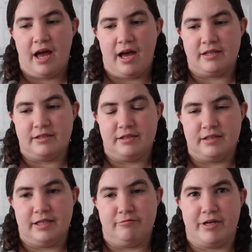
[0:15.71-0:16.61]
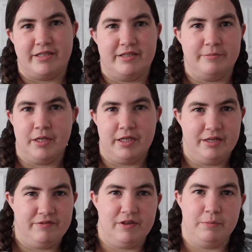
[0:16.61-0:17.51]
and it raises
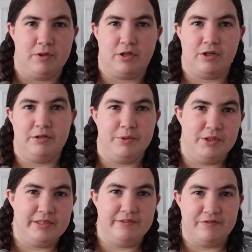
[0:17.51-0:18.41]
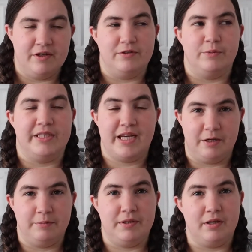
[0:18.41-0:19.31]
money for the BlogOn Community Fund, which
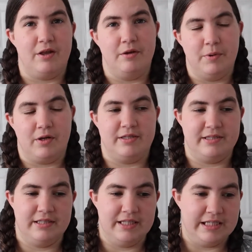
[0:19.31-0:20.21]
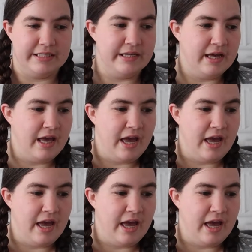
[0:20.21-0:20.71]
helps other bloggers in need.